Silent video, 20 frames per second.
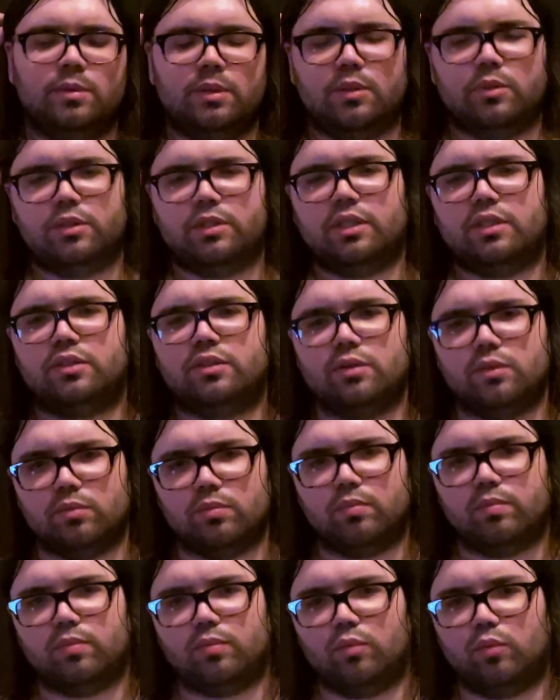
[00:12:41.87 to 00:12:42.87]
it was just a
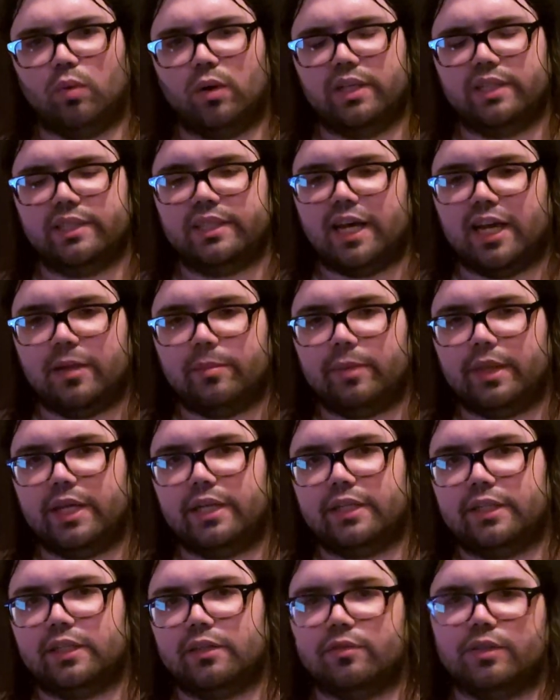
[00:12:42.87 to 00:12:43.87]
one-time
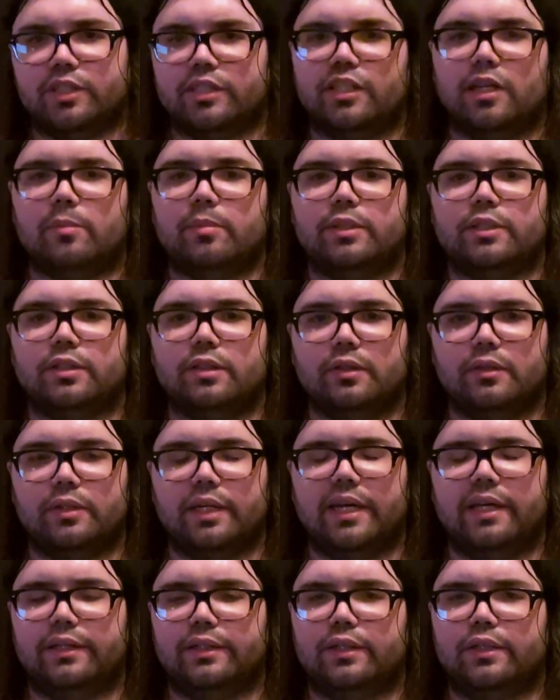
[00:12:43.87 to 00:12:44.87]
thing in the first episode,
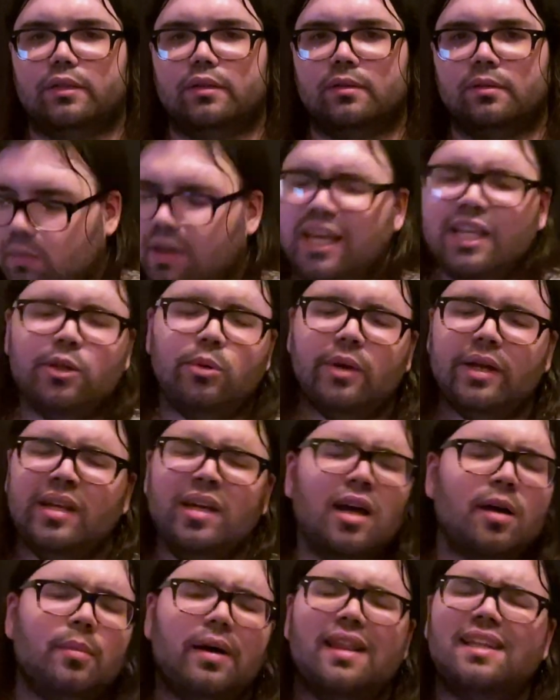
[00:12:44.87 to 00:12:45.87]
I don't know. Anyway,
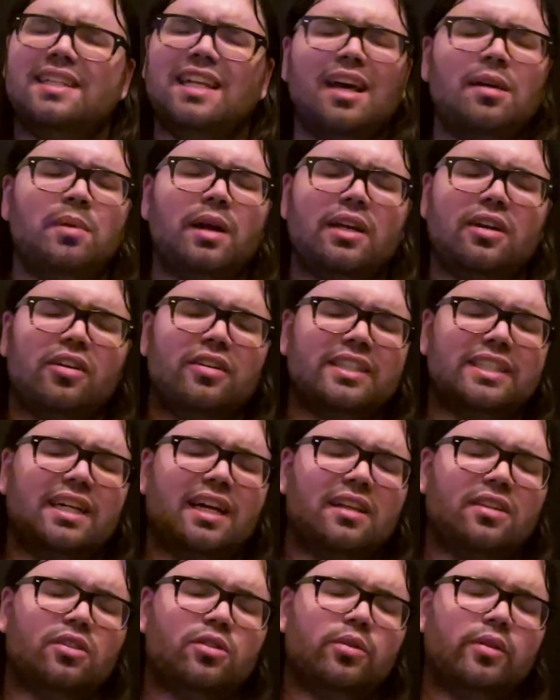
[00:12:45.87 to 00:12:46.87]
by the time I'd already
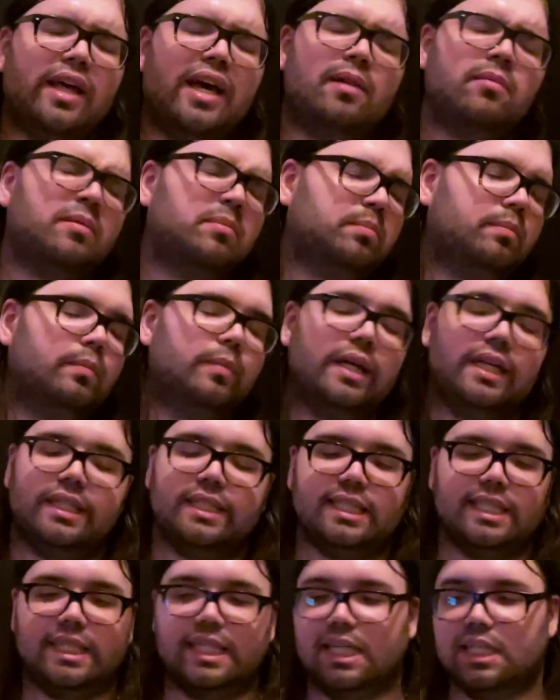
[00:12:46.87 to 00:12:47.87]
gone through that
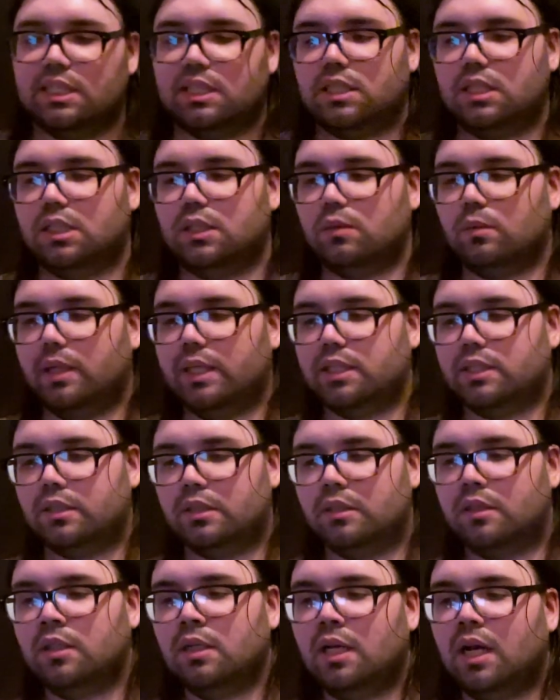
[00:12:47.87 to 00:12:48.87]
embarrassing-ass
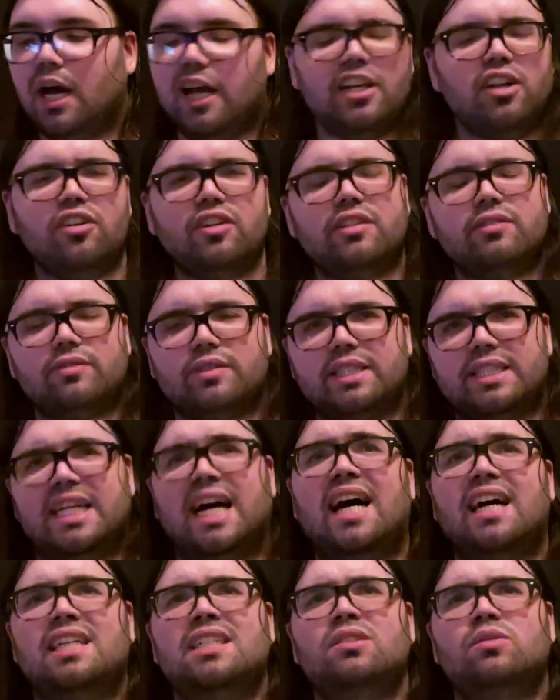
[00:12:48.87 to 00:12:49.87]
situation, I'd already
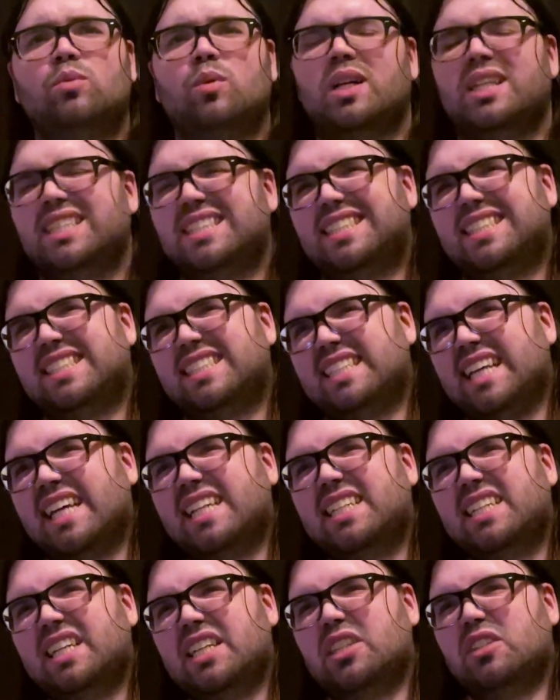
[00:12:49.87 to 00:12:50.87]
forgotten what it
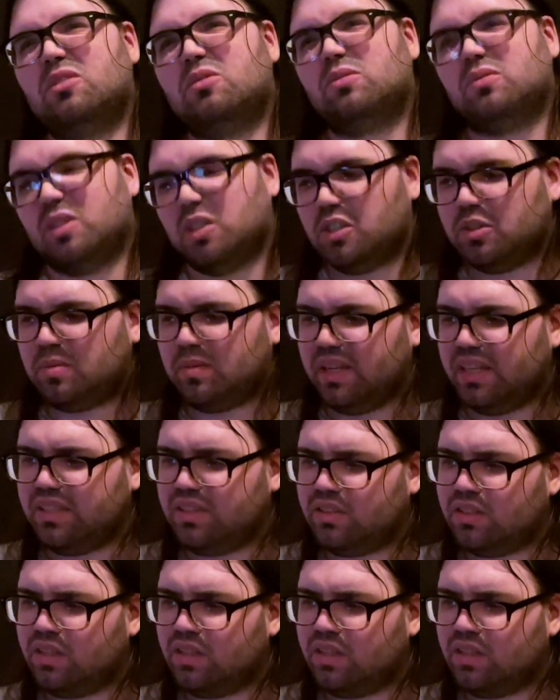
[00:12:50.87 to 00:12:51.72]
said in the first place,